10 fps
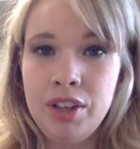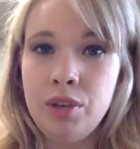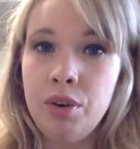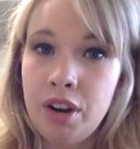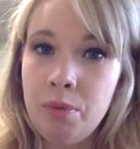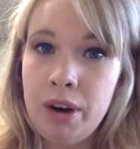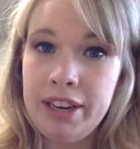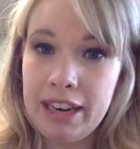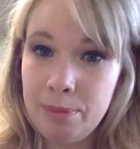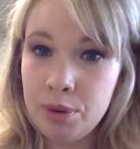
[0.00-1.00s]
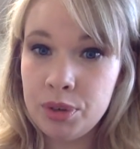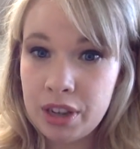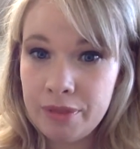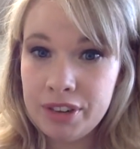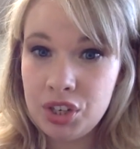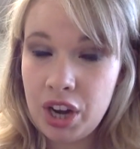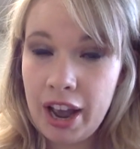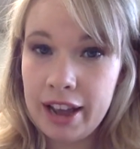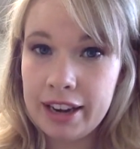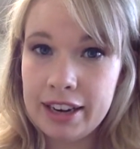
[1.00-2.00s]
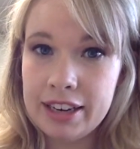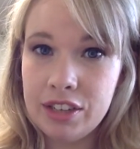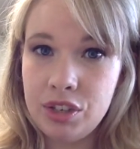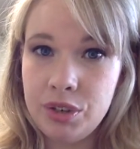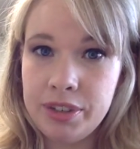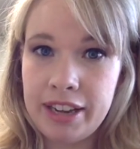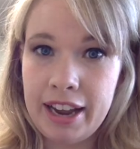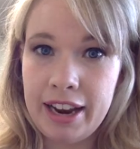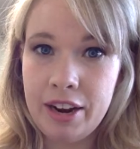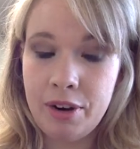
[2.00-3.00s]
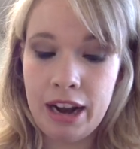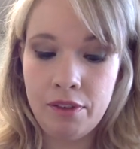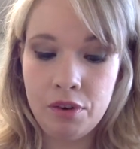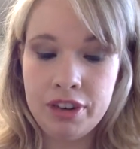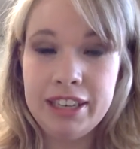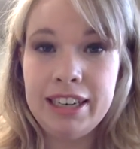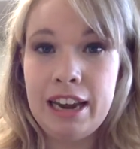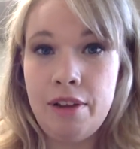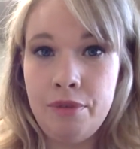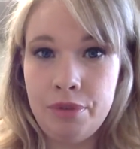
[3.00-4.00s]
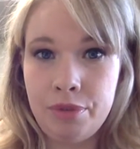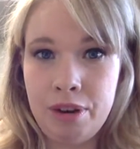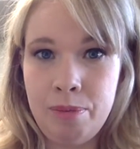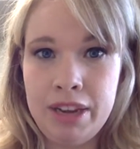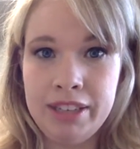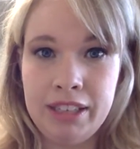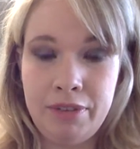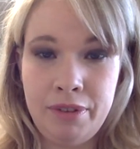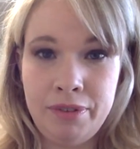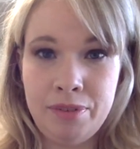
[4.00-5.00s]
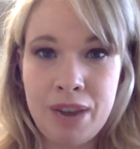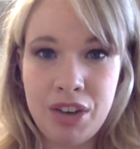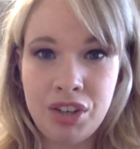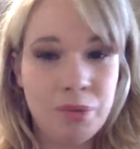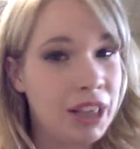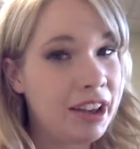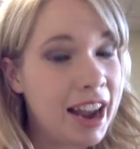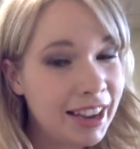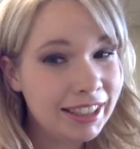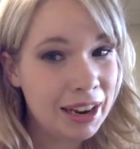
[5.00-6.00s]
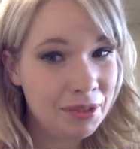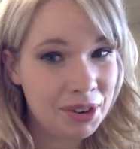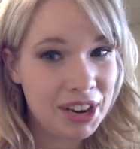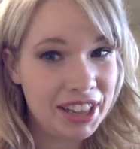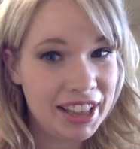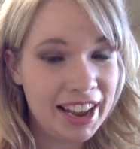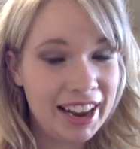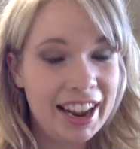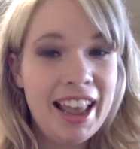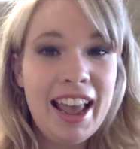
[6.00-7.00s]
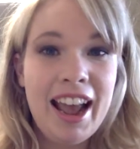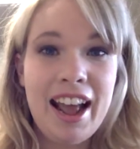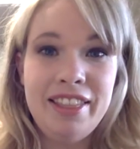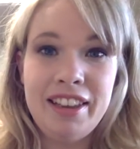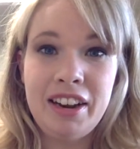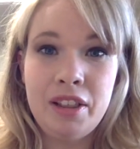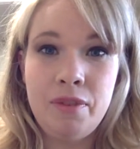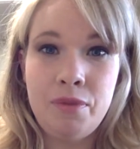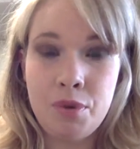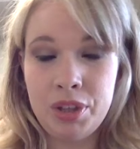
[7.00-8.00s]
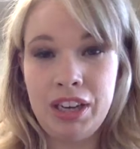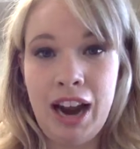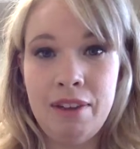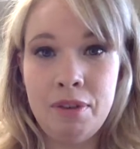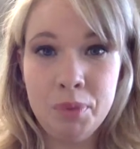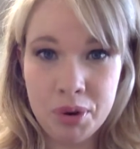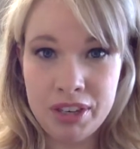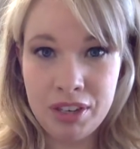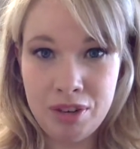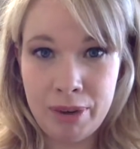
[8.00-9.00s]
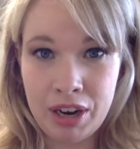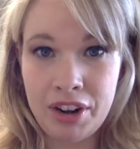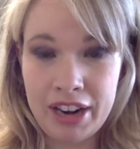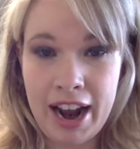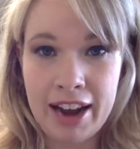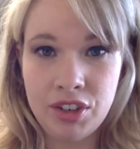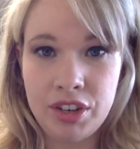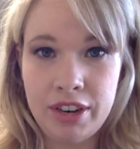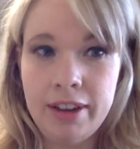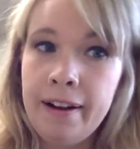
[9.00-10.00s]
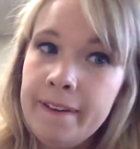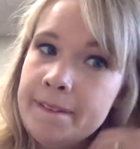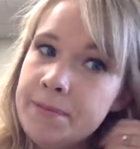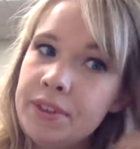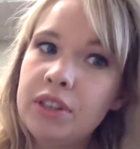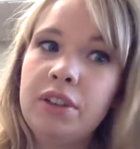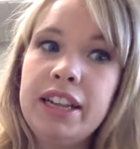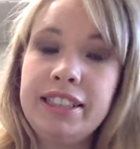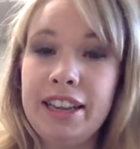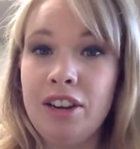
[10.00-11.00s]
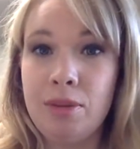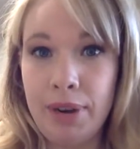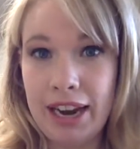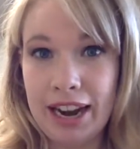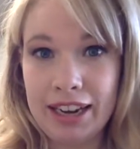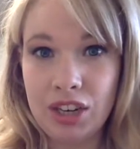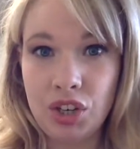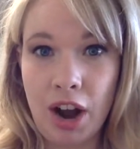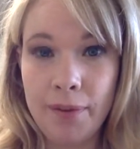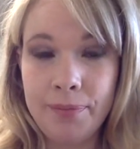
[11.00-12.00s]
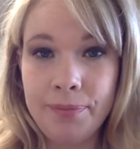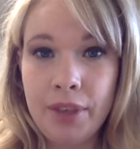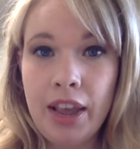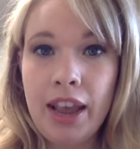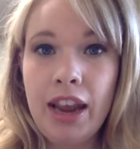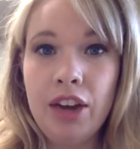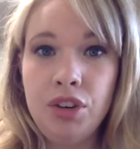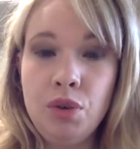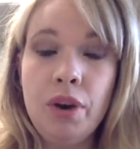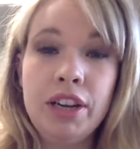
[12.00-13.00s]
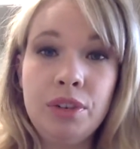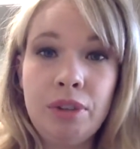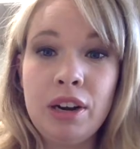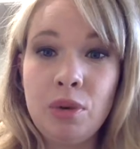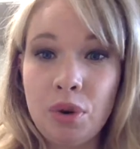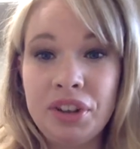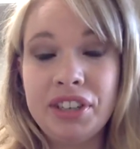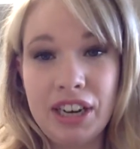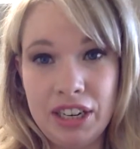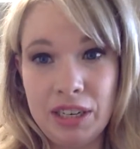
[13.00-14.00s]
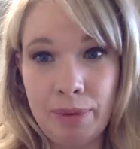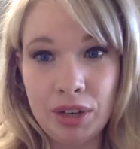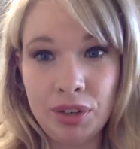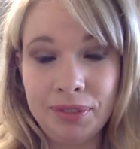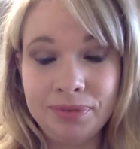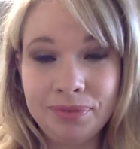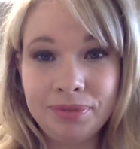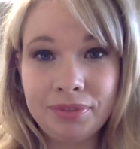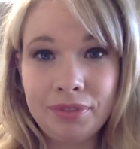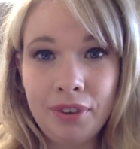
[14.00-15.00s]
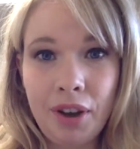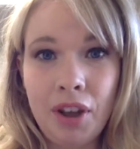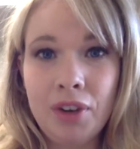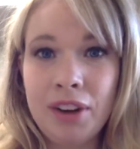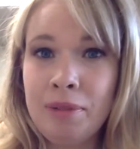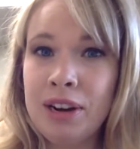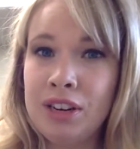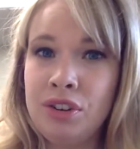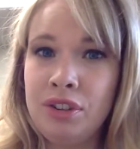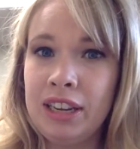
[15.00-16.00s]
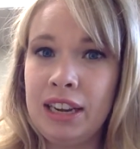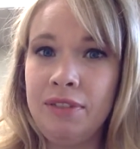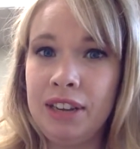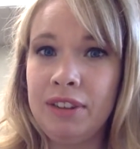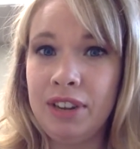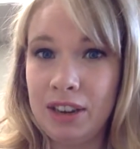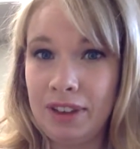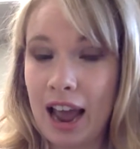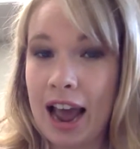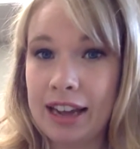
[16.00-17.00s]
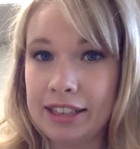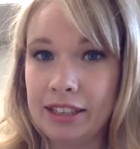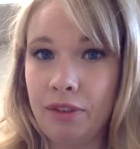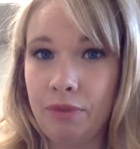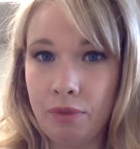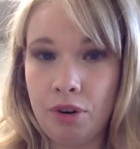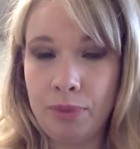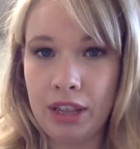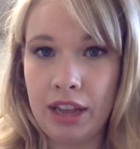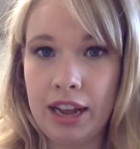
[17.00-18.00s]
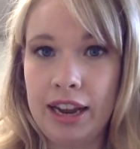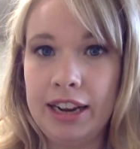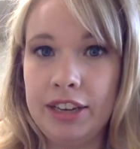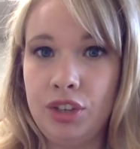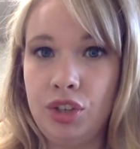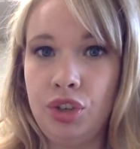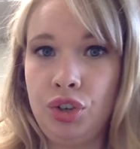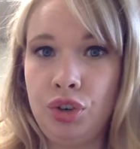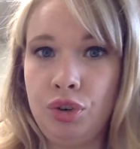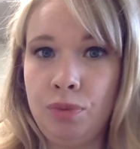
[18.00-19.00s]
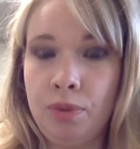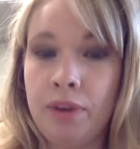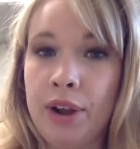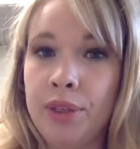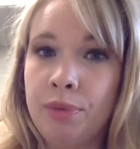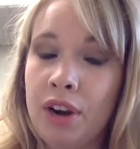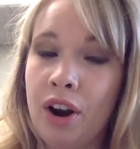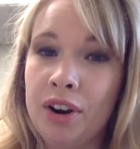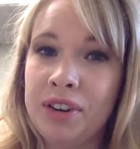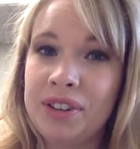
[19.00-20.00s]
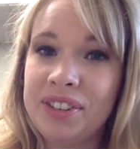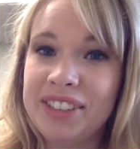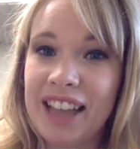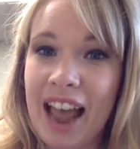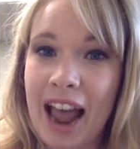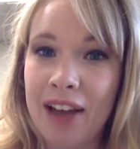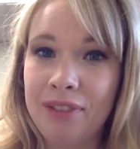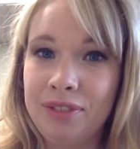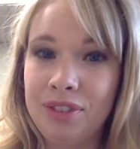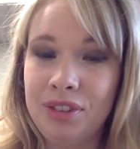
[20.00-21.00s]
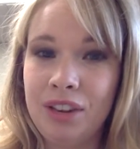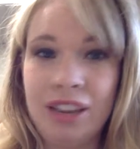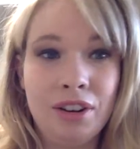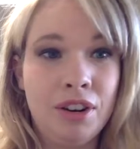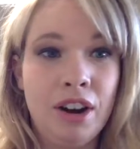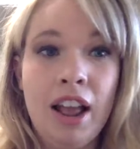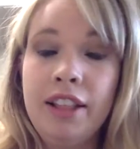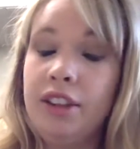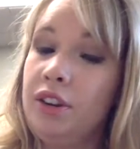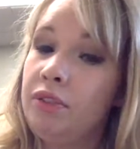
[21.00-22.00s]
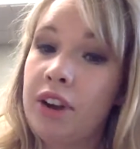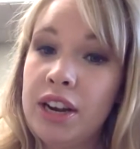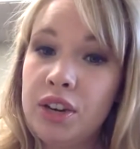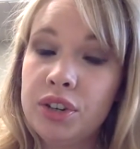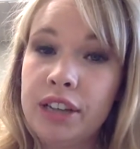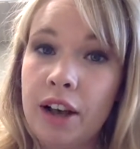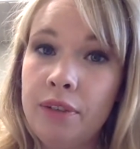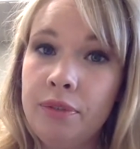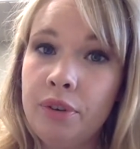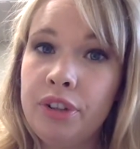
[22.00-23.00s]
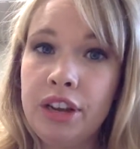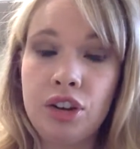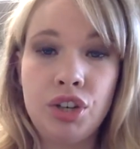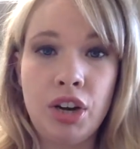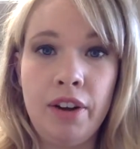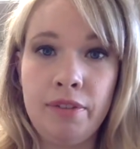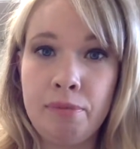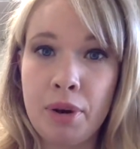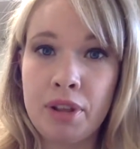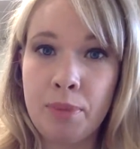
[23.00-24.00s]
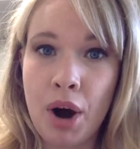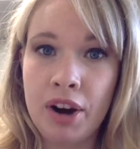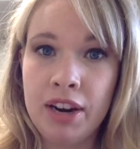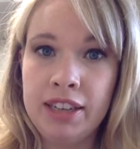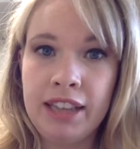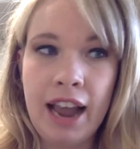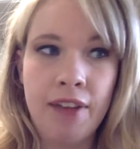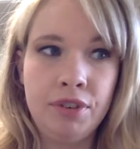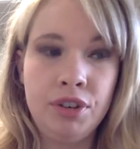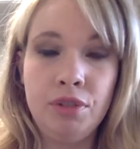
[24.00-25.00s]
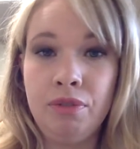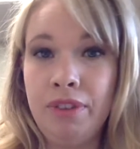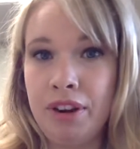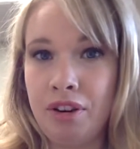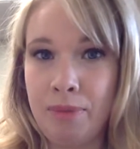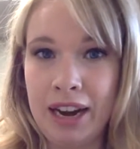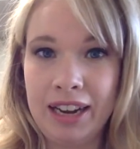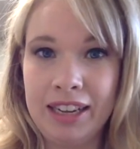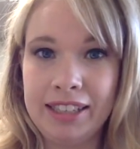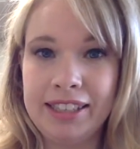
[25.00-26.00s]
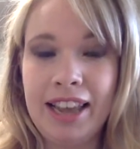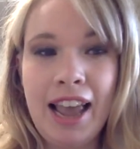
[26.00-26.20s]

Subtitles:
So a good way to keep yourself in check is to say, okay, I'm going to give 3 pieces of information without asking for anything, and then on the 4th time I'm going to do my call to action. So let's say you're a mechanic shop and you want to an oil change special. A great way to do the give, give, give, ask formula is to provide 3 articles that have either that you've created yourself or that you're sharing from other parties that have to do with vehicle maintenance,